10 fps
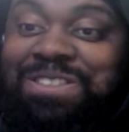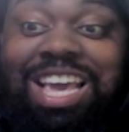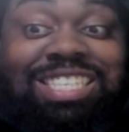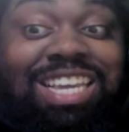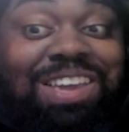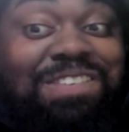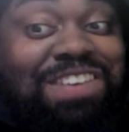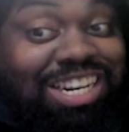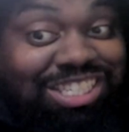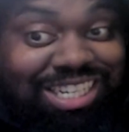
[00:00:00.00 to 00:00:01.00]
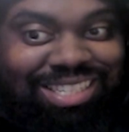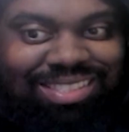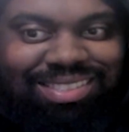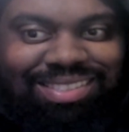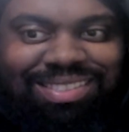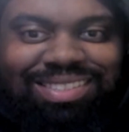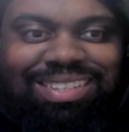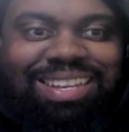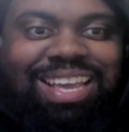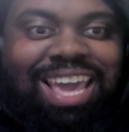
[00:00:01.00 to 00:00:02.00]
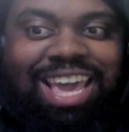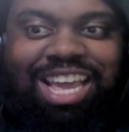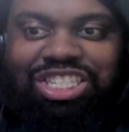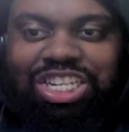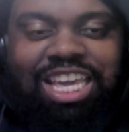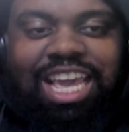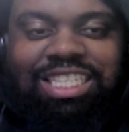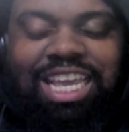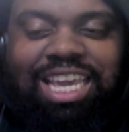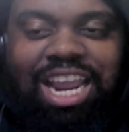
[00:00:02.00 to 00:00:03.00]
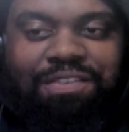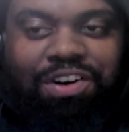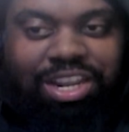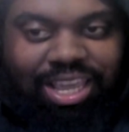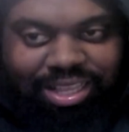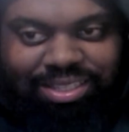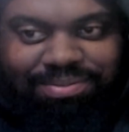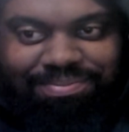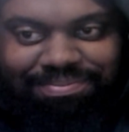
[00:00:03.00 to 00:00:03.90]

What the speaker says: facing eviction, and she can't take care of her kids.